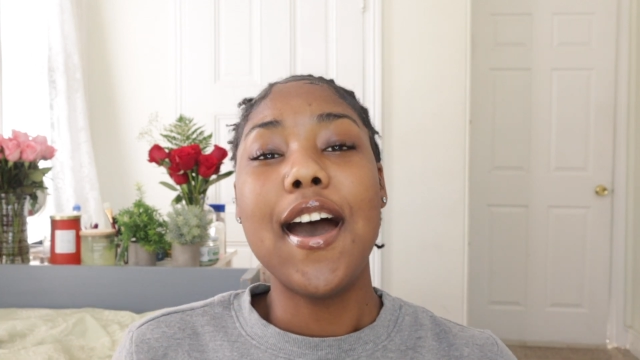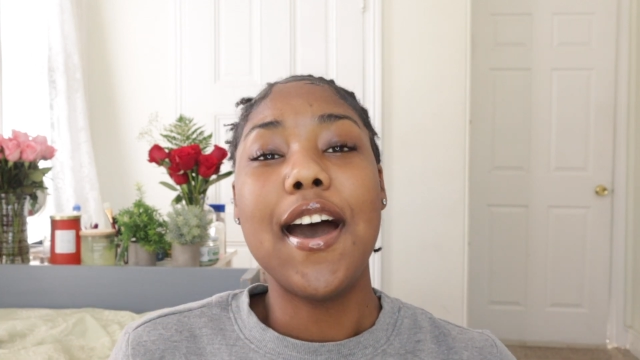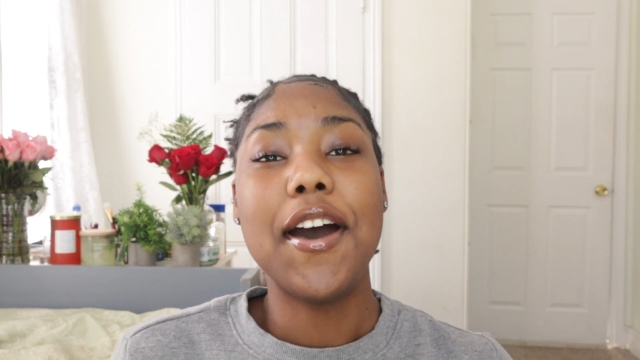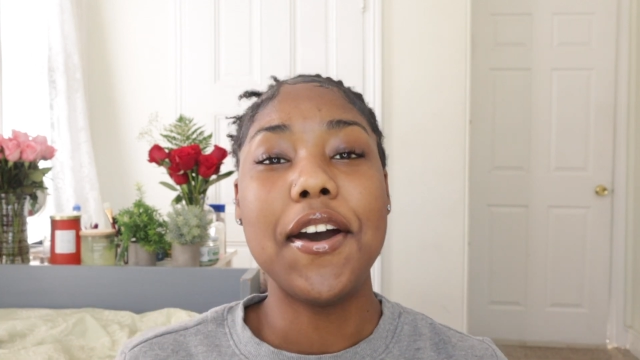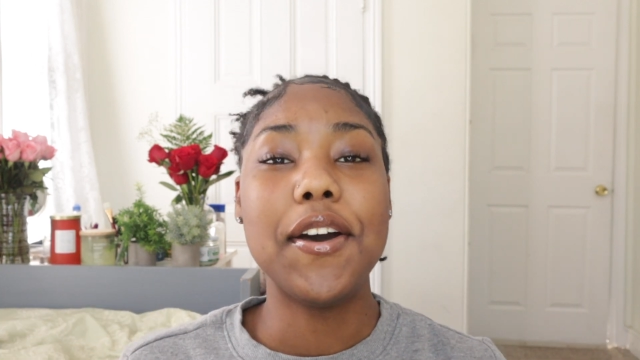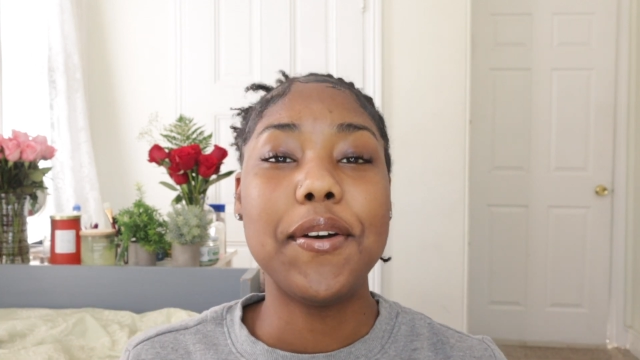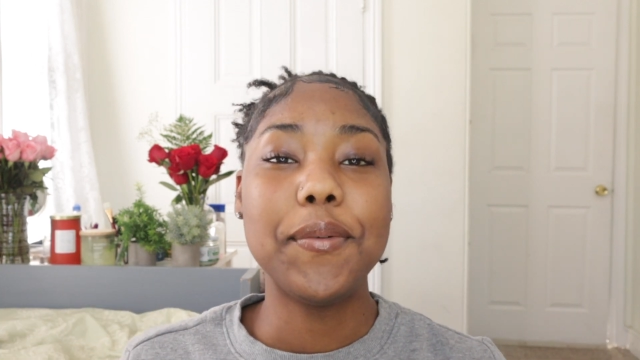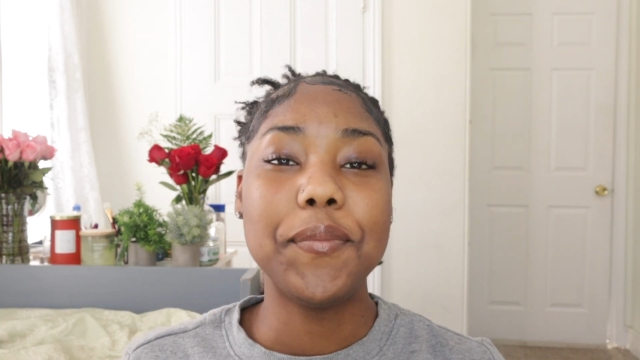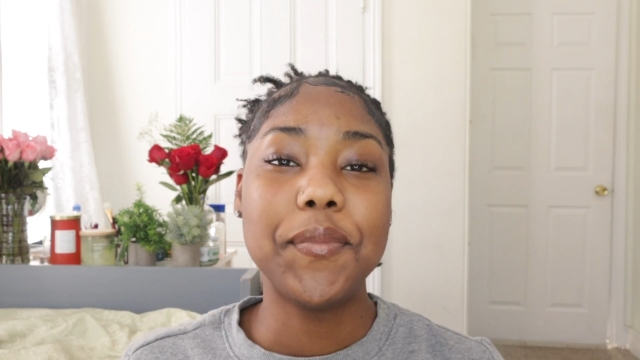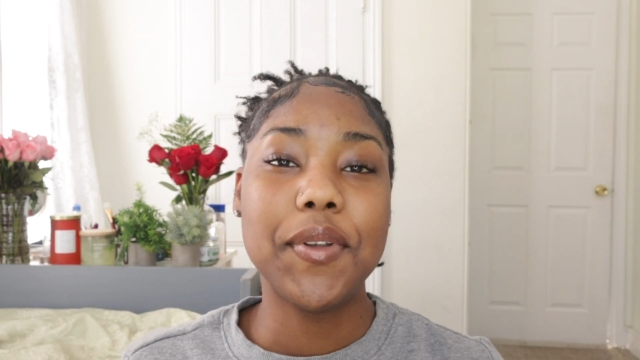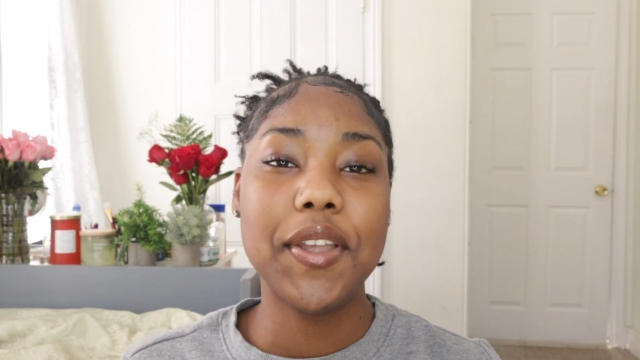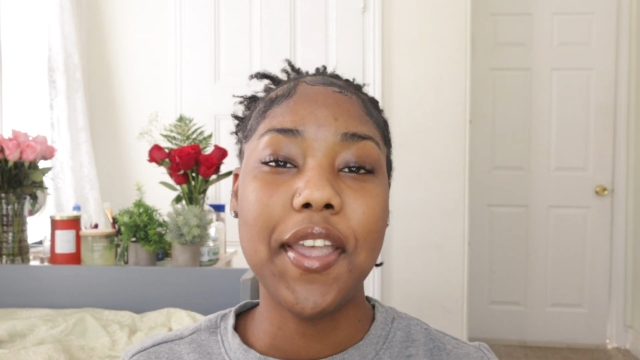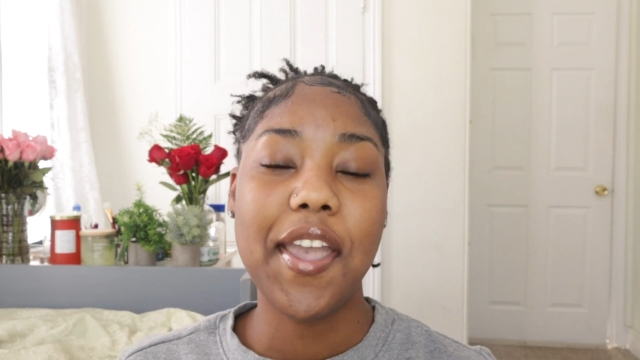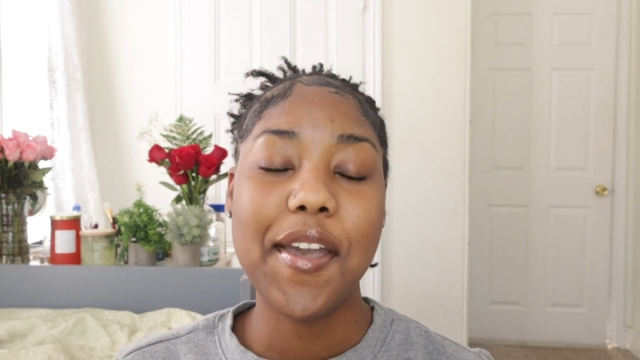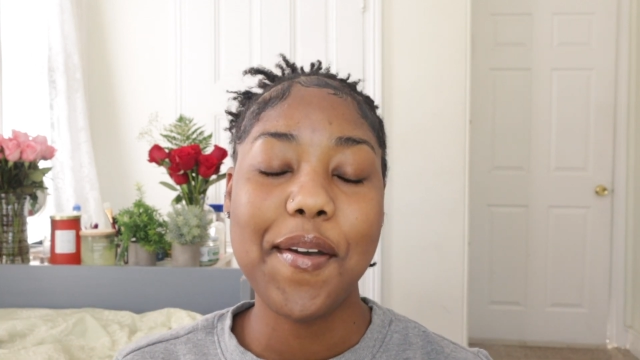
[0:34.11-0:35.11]

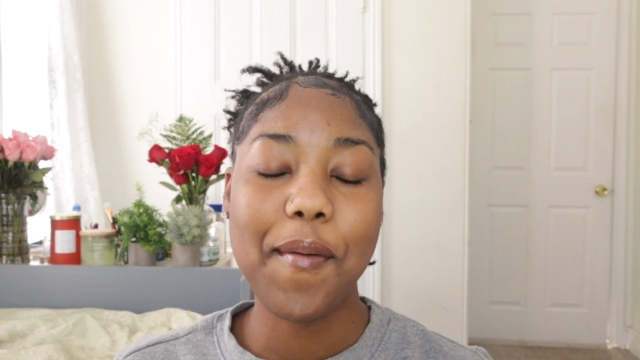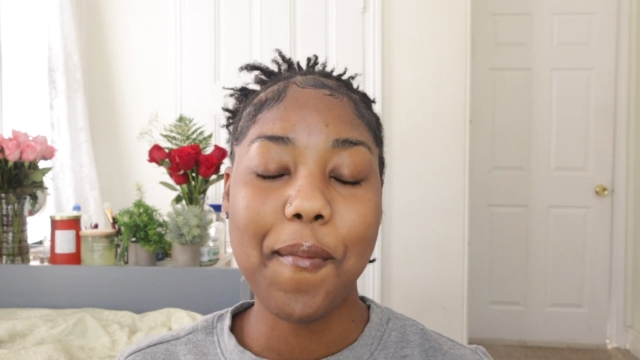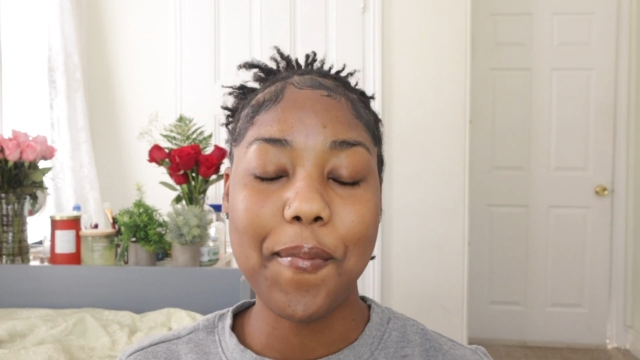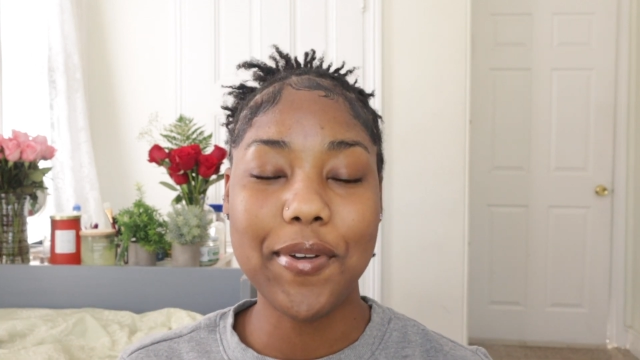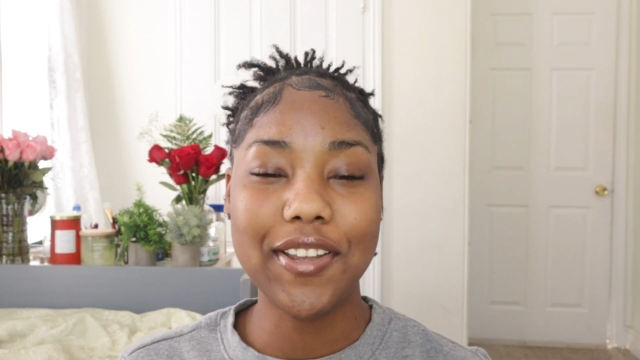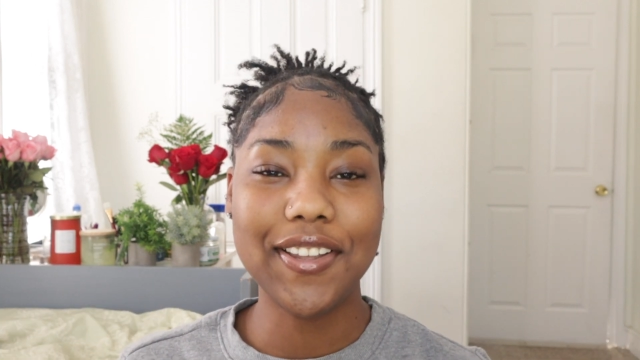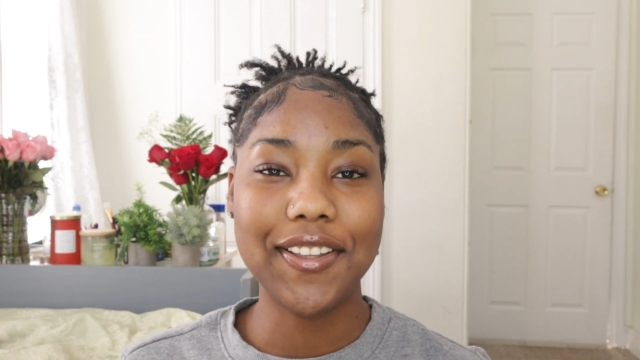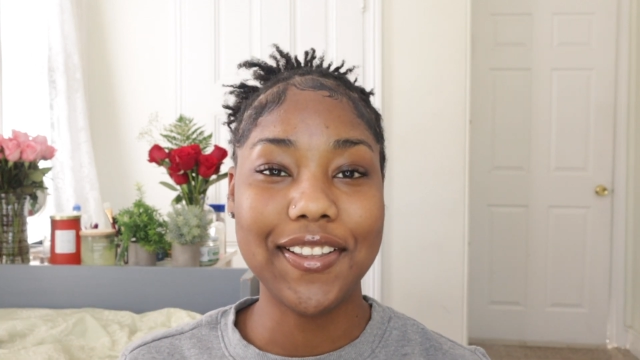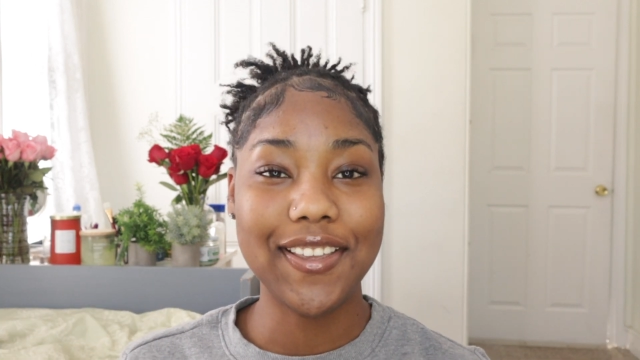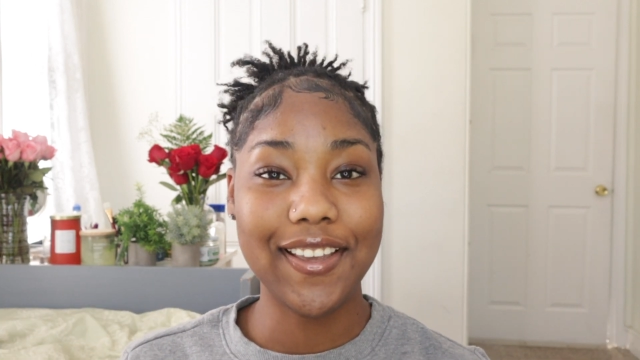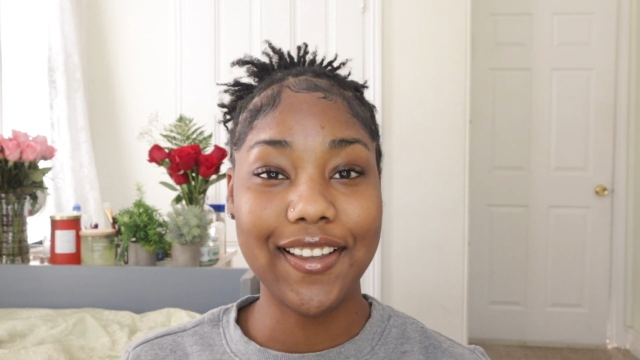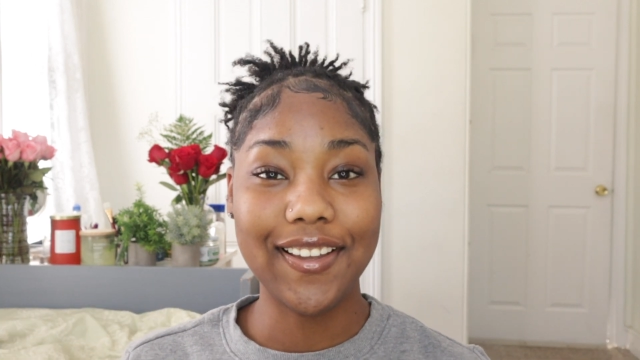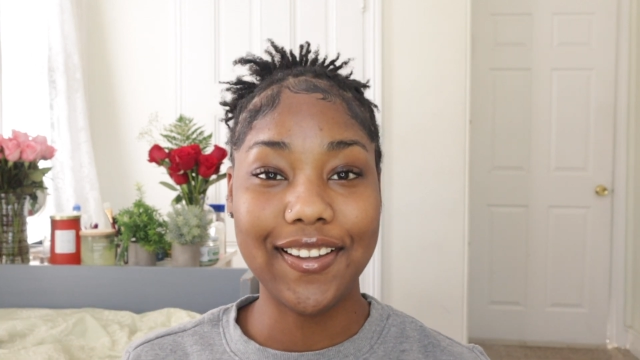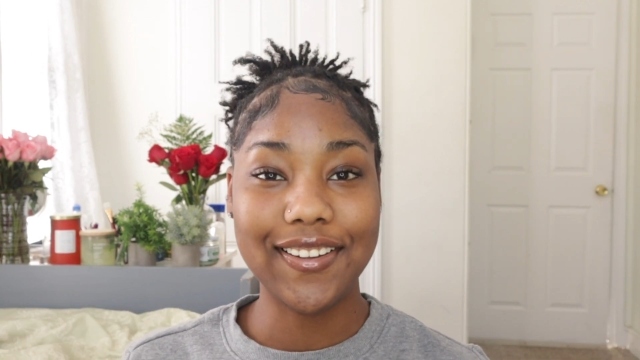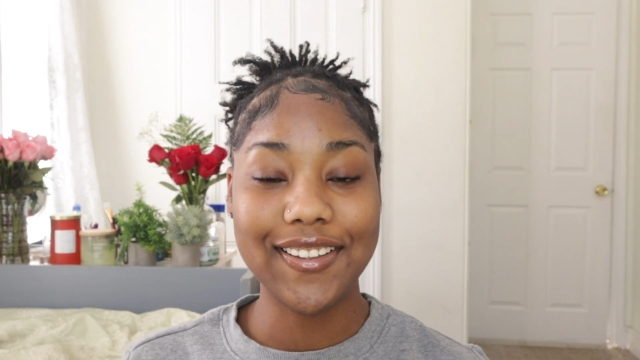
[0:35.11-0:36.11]
But
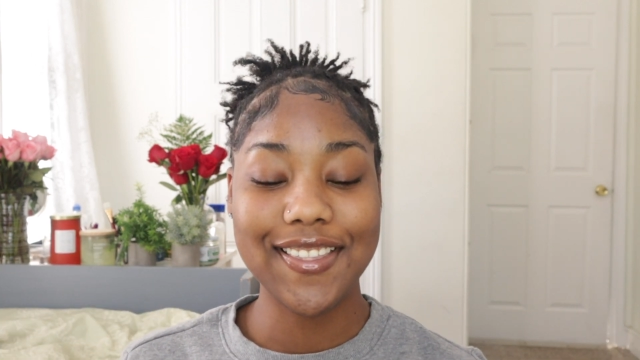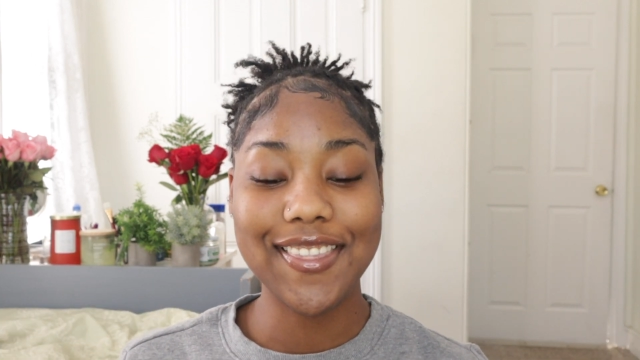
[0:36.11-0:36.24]
yeah,